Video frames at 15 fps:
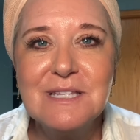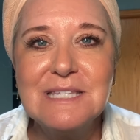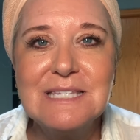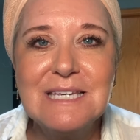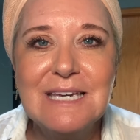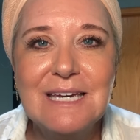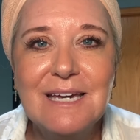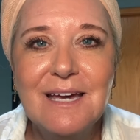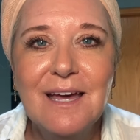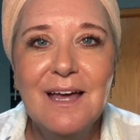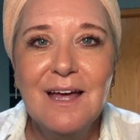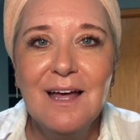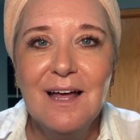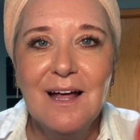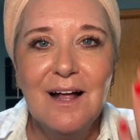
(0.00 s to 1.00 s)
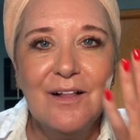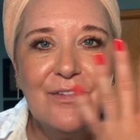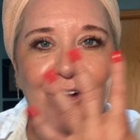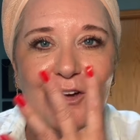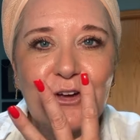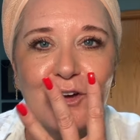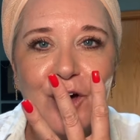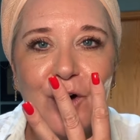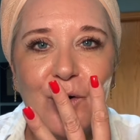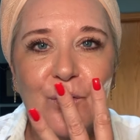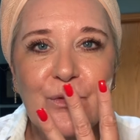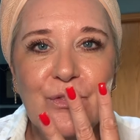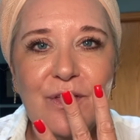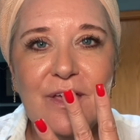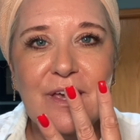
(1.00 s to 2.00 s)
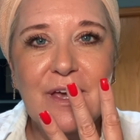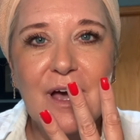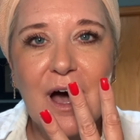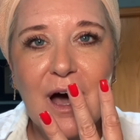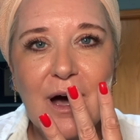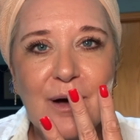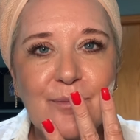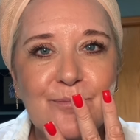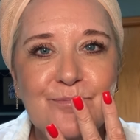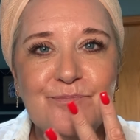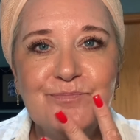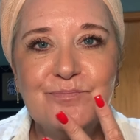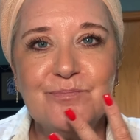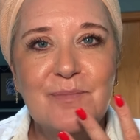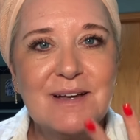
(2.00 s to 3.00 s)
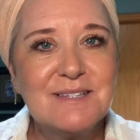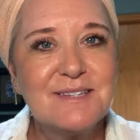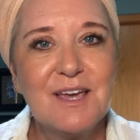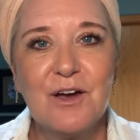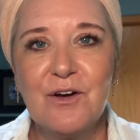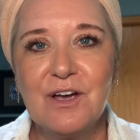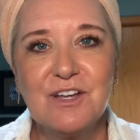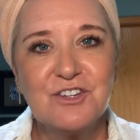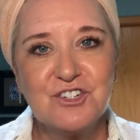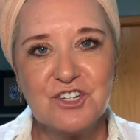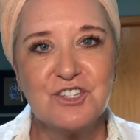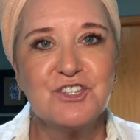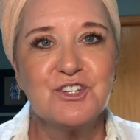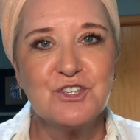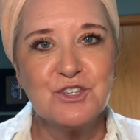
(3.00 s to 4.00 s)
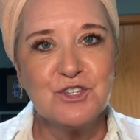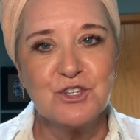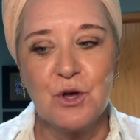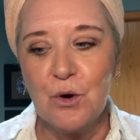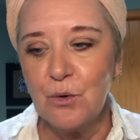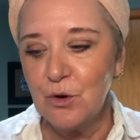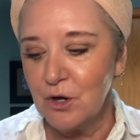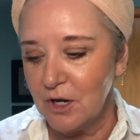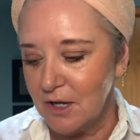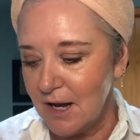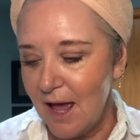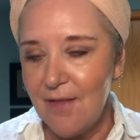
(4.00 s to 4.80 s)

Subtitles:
see, there you go. The mascara is just so good.